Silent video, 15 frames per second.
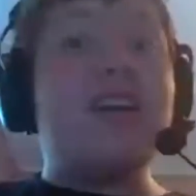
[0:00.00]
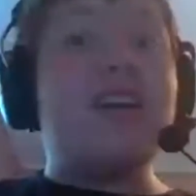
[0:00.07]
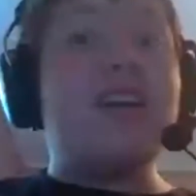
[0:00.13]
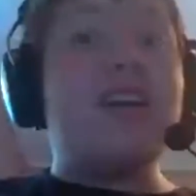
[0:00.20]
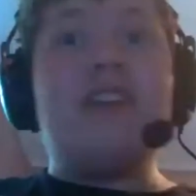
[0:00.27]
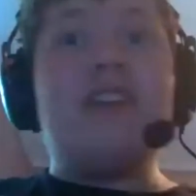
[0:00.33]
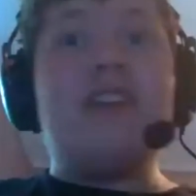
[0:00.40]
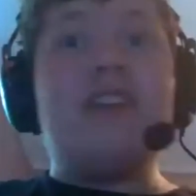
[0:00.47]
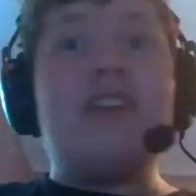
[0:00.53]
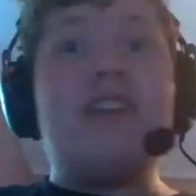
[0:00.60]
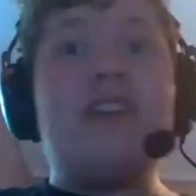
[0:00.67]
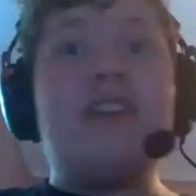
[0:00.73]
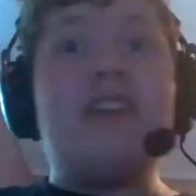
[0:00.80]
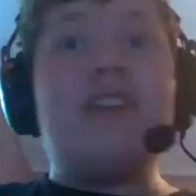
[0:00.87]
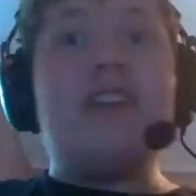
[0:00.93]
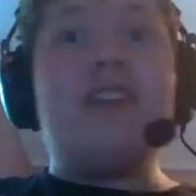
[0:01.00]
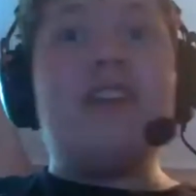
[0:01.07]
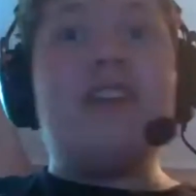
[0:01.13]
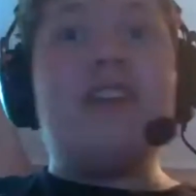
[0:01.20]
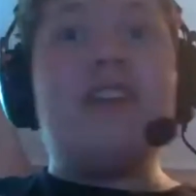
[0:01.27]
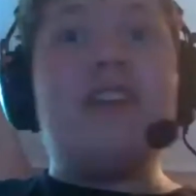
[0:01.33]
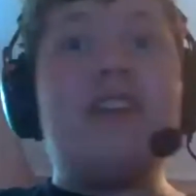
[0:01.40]
smaller question
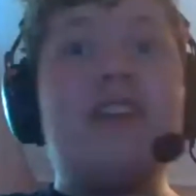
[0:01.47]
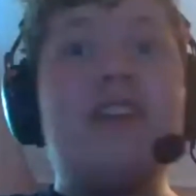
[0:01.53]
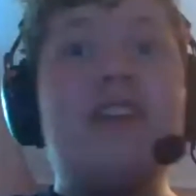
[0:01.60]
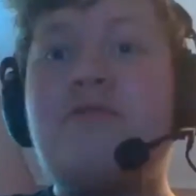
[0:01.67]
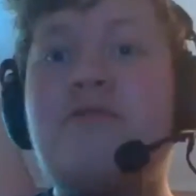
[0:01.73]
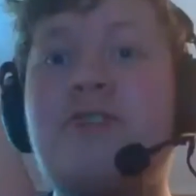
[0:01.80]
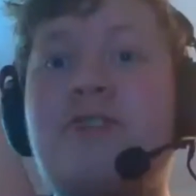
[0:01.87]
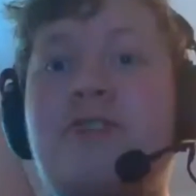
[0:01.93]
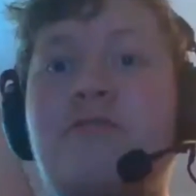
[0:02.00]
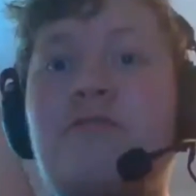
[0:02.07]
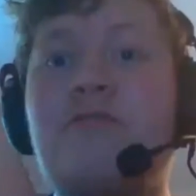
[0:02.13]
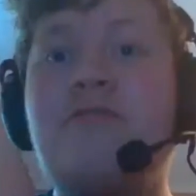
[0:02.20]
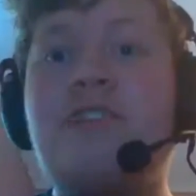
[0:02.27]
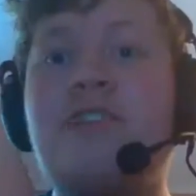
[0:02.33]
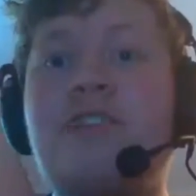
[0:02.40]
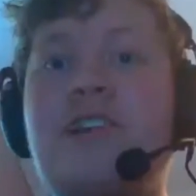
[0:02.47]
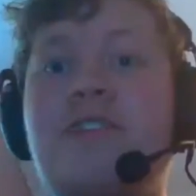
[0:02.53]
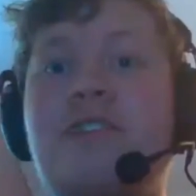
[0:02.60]
here before we move along.